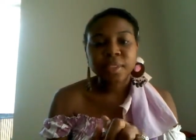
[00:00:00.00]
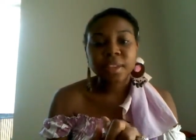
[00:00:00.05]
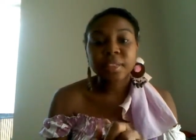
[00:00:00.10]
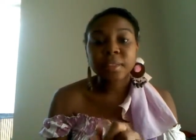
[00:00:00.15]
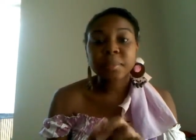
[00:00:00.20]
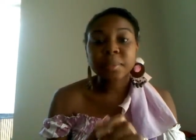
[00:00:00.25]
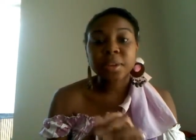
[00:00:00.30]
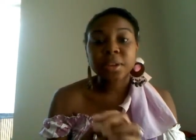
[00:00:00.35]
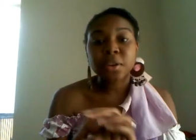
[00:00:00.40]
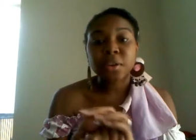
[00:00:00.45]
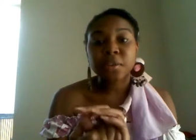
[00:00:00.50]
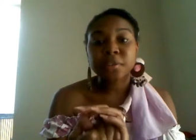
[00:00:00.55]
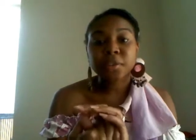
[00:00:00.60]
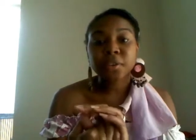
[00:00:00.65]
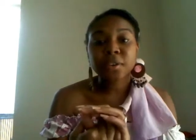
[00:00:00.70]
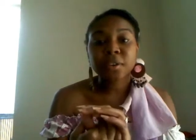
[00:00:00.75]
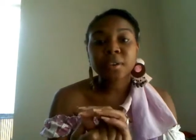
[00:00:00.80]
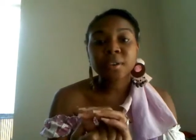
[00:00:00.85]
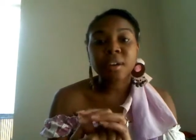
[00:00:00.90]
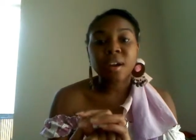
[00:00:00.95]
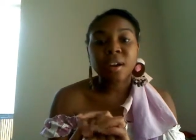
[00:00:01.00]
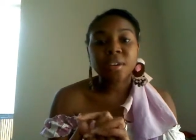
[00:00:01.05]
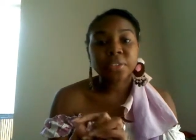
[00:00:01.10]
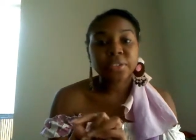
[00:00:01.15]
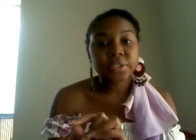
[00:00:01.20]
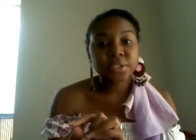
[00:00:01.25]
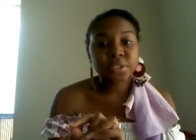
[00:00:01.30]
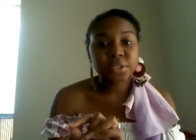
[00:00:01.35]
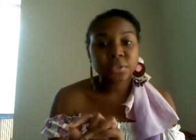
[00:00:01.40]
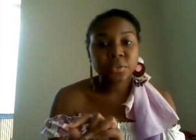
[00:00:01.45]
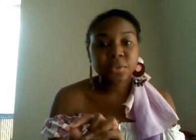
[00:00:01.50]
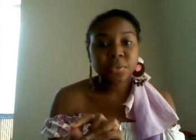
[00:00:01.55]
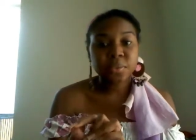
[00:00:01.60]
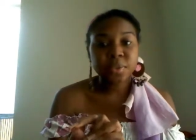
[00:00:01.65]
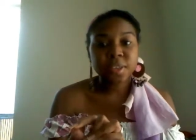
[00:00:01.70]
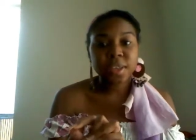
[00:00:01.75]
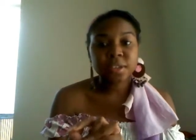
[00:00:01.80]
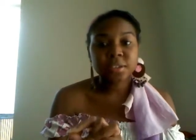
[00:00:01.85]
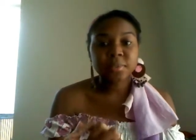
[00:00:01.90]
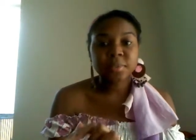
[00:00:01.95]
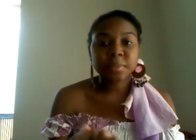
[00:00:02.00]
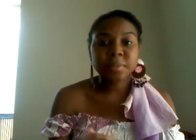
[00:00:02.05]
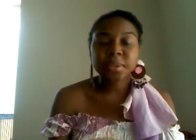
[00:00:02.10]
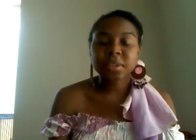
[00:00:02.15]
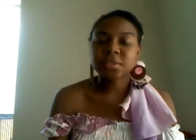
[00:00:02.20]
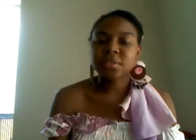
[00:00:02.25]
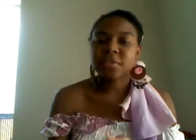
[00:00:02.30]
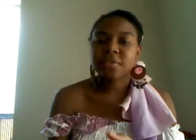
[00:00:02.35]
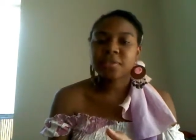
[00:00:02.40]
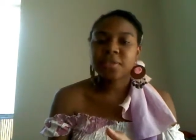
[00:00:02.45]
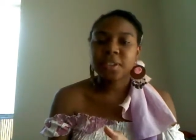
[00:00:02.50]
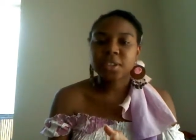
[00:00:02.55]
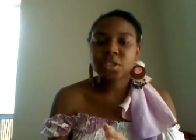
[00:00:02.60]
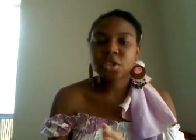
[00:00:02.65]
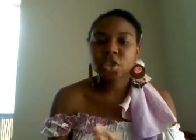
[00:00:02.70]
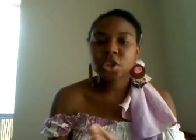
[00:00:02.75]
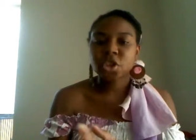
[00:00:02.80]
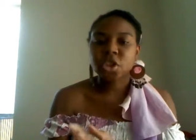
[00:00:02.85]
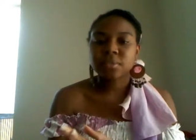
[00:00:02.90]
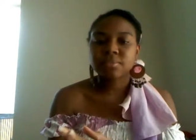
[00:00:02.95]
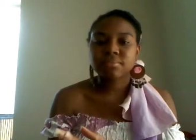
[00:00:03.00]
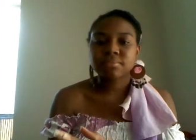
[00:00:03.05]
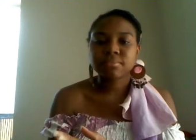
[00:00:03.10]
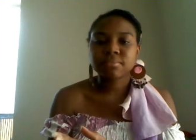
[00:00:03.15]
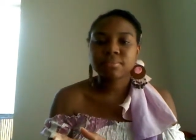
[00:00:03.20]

let me know if you're an author too and would like to be featured